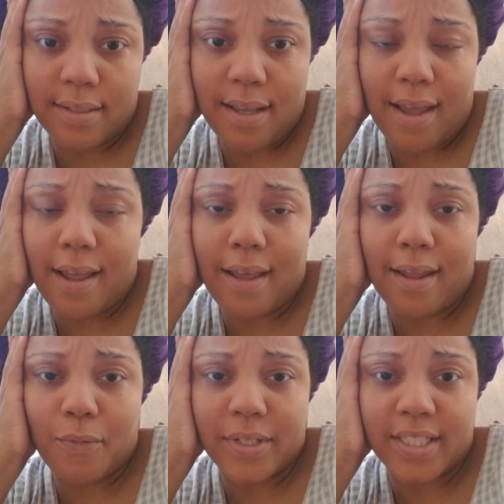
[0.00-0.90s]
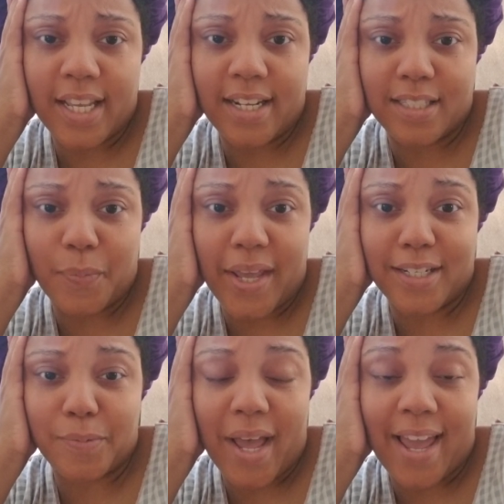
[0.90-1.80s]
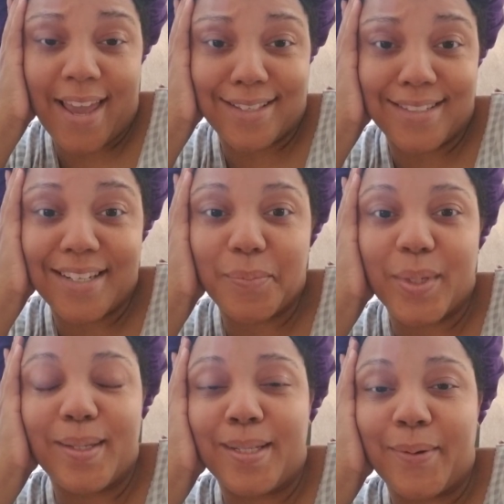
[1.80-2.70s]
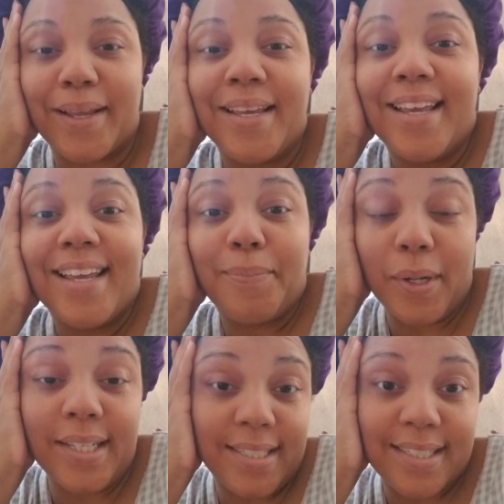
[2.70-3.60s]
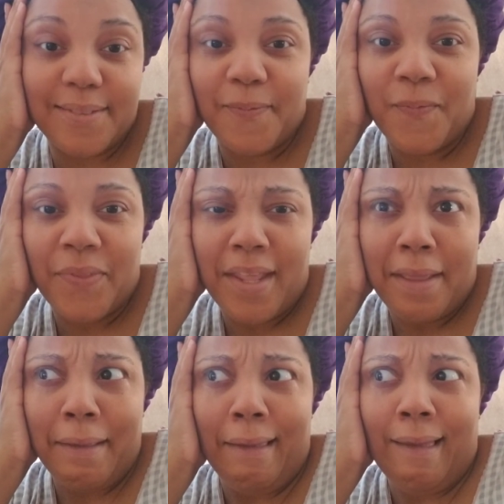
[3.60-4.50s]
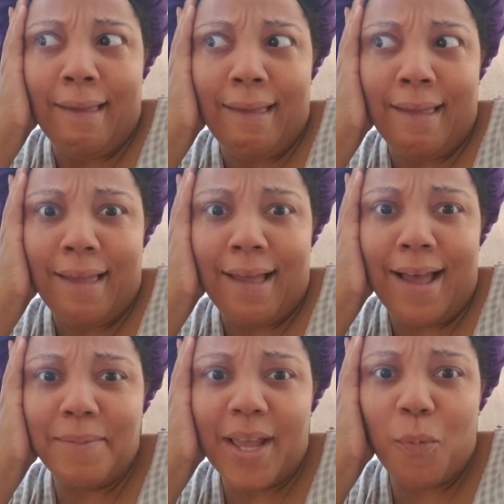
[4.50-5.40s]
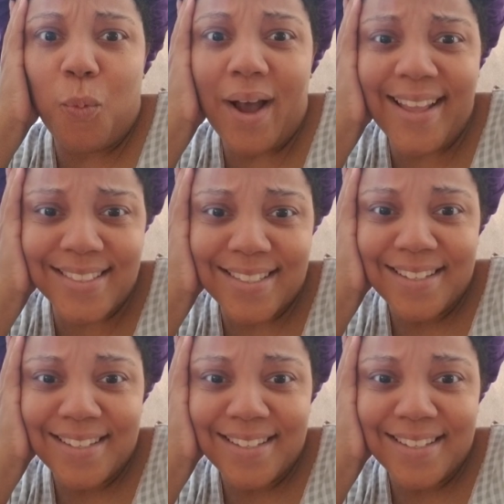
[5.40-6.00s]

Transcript: I don't want to say it in Spanish by accident, but anyway, police." I'm like, what?